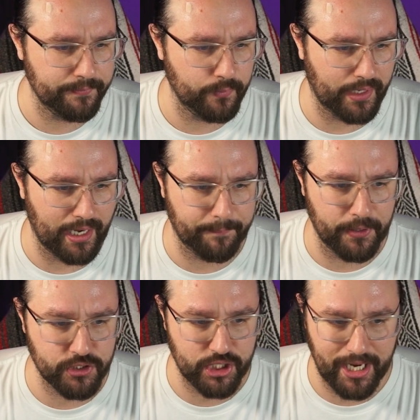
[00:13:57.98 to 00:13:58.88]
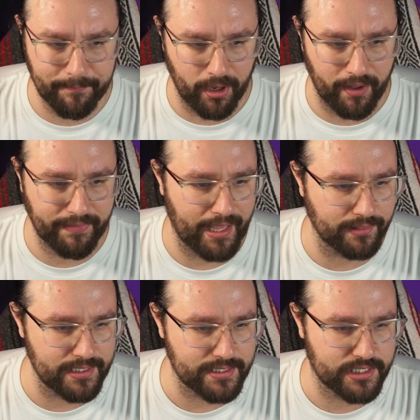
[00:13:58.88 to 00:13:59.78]
We gotta put Janemba on that
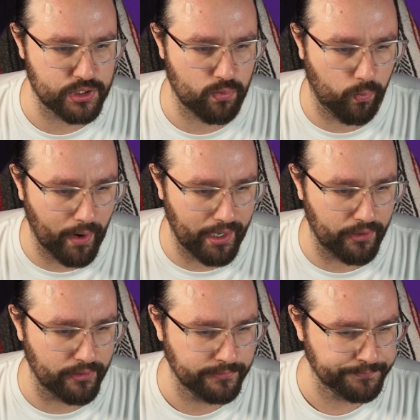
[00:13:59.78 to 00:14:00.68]
list as well.